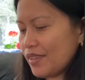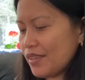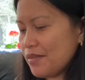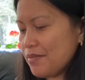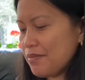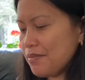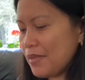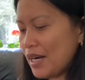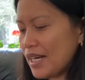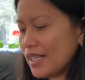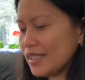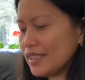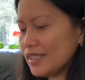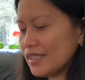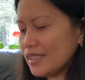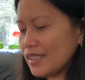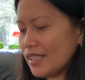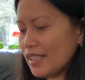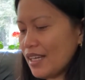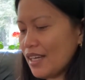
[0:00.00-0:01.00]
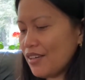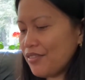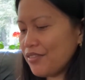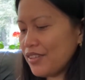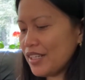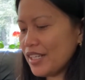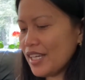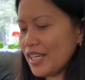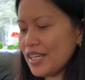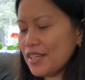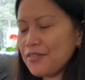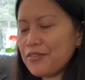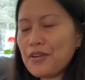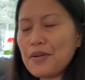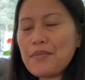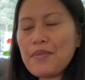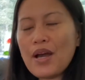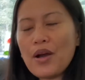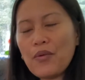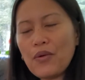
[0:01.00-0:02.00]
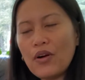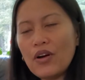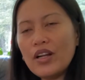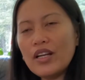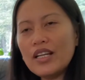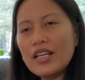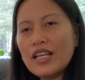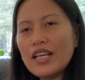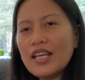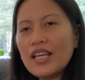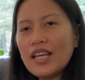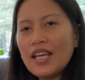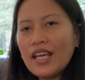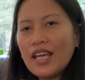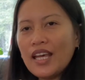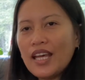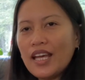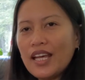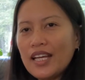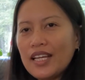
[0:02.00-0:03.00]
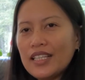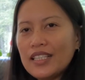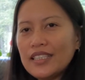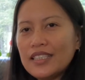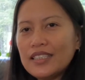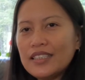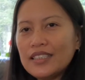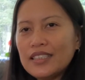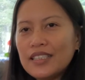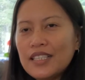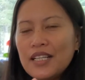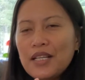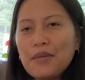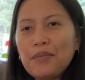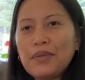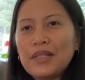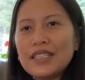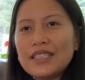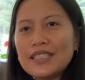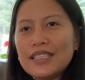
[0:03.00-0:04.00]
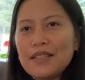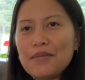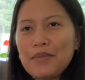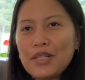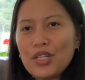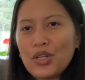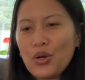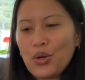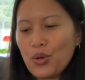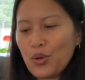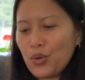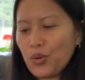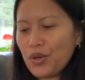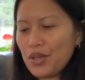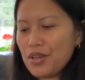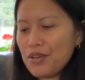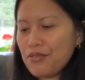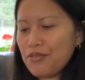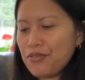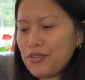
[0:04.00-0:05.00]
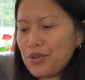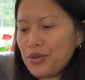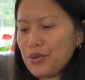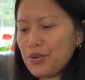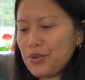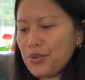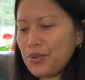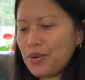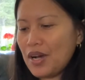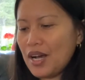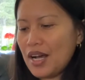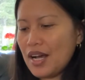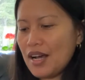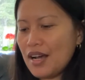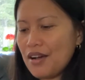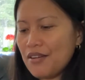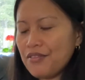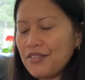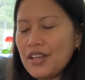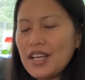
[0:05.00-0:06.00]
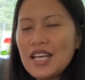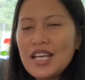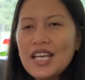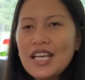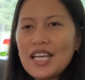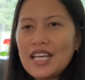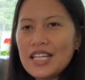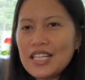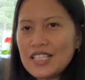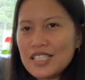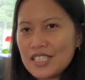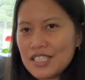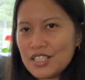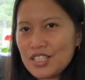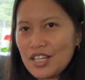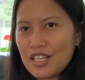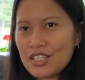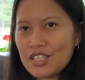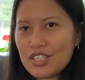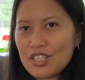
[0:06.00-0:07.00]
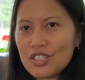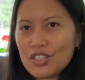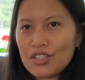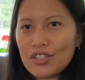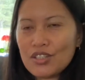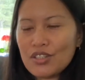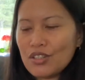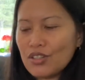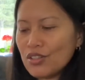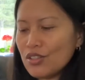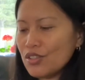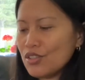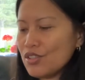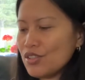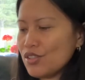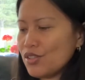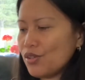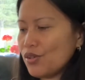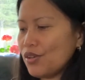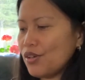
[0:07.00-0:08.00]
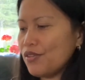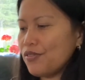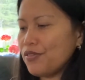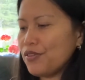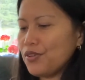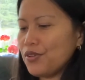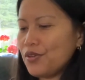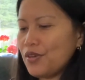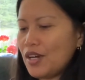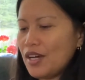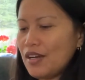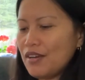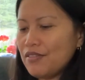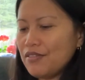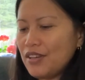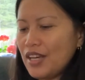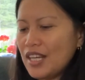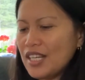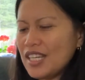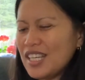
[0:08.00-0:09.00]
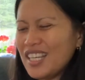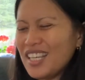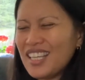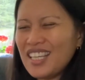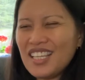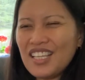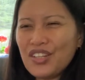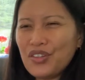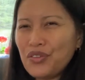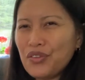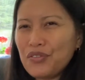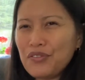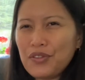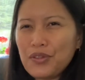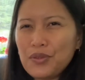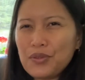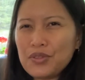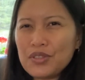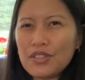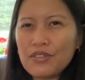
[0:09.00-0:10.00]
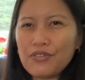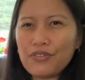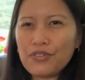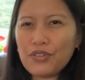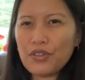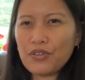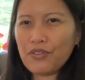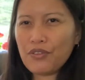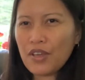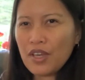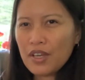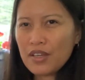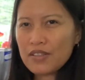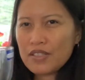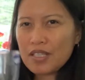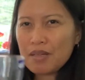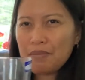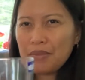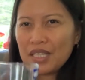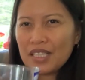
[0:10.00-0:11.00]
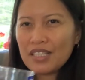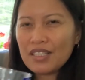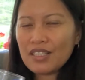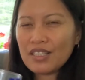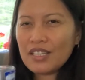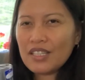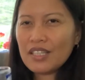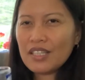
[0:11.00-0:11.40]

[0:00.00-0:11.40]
mugs every day from now on. And please let me know if you have any suggestions or if you have any reviews. If somebody